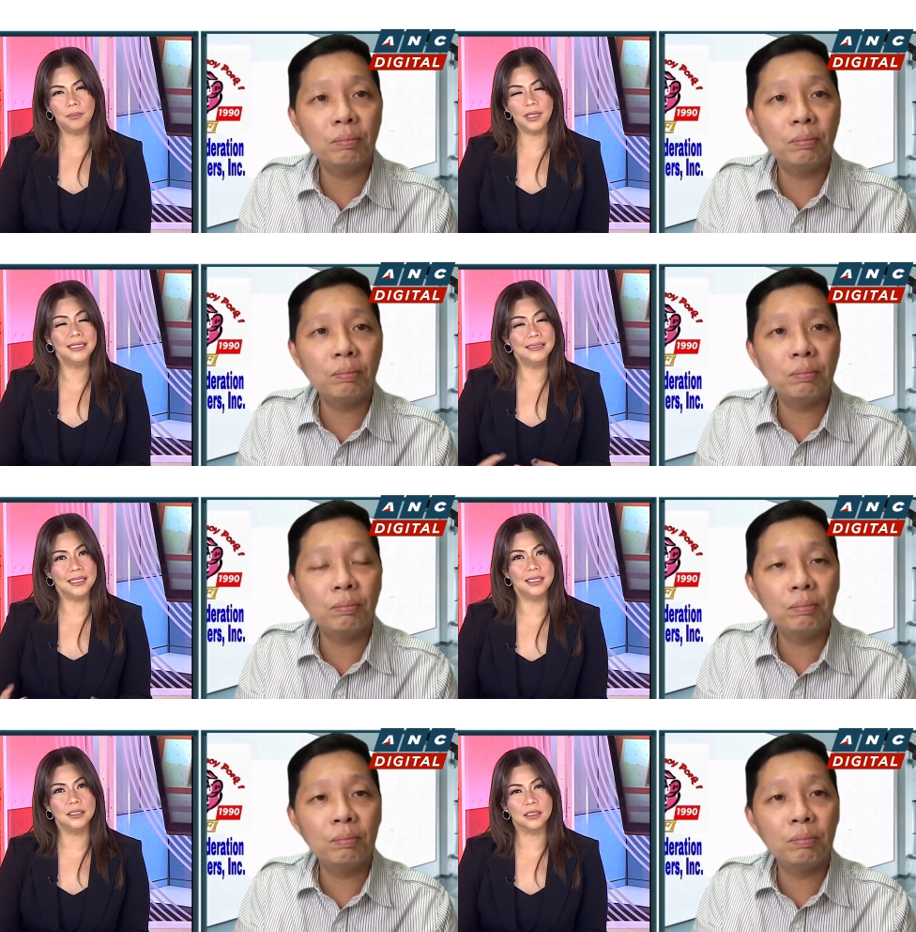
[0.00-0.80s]
Speaker 1: in
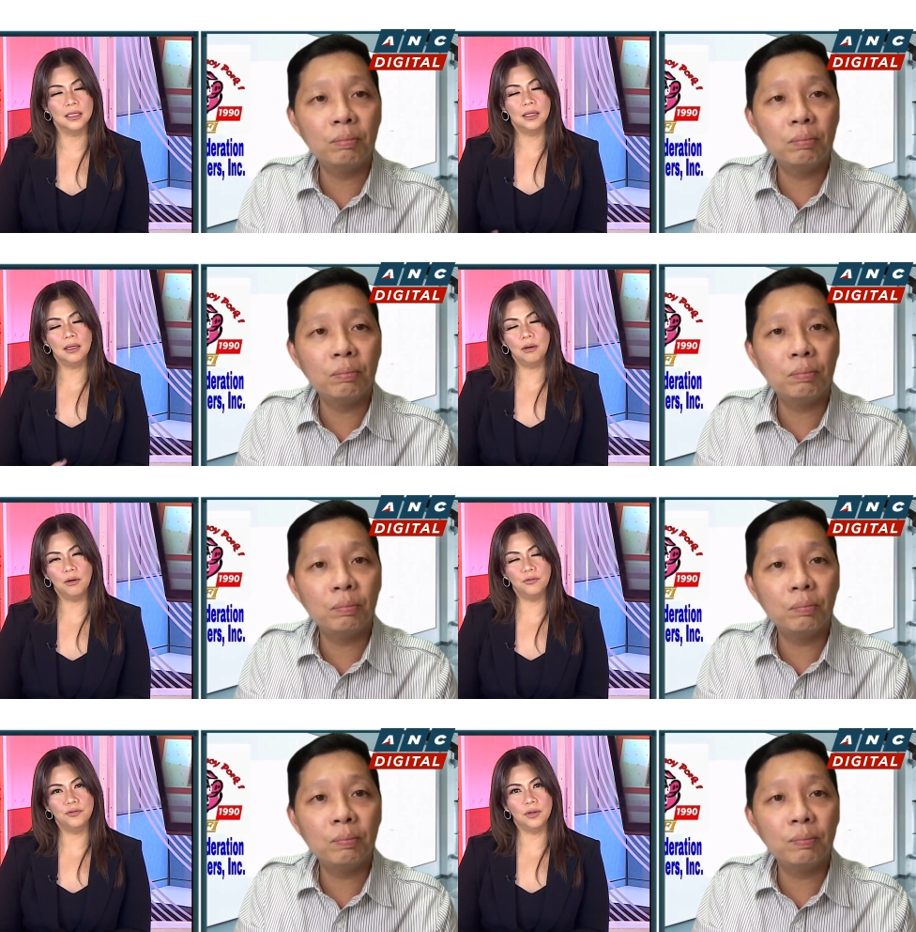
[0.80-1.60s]
need
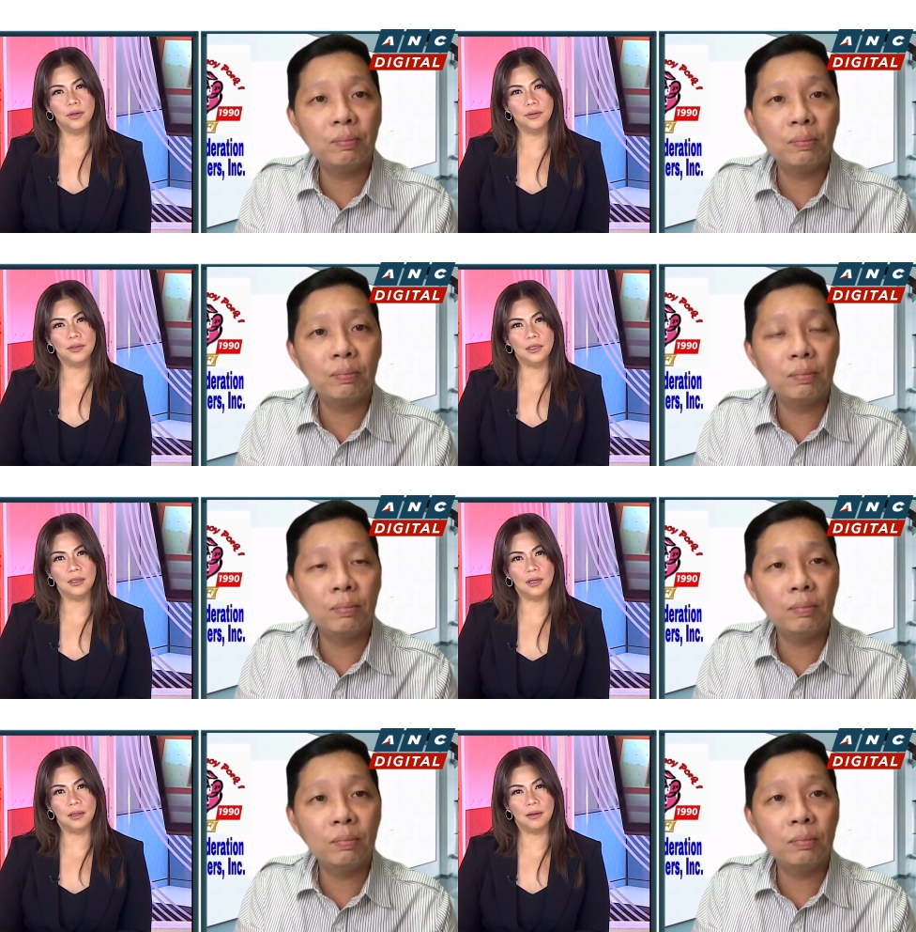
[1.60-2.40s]
of
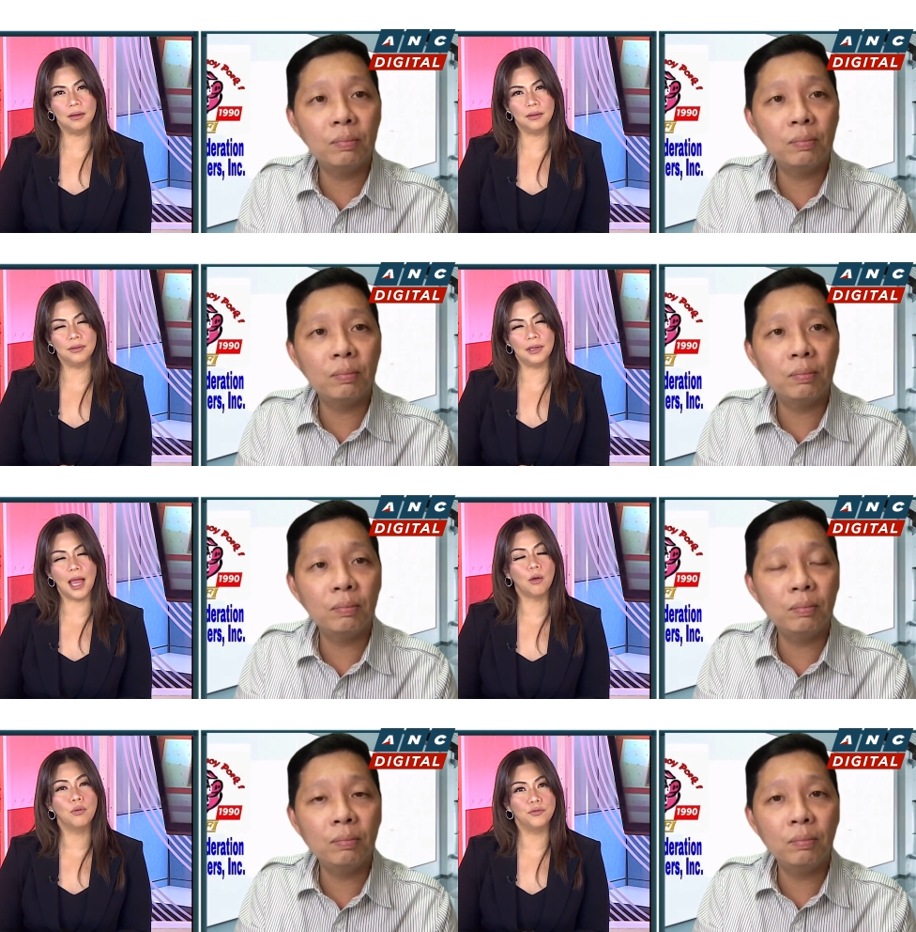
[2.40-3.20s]
the
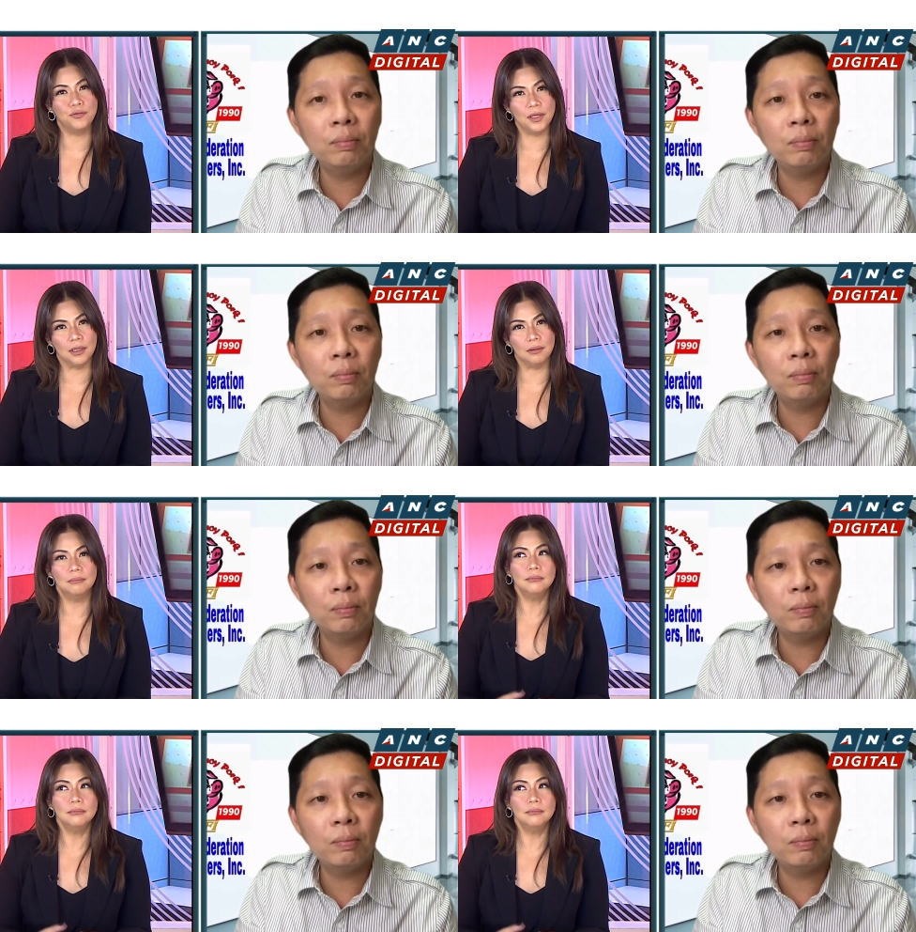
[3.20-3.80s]
aqua feed,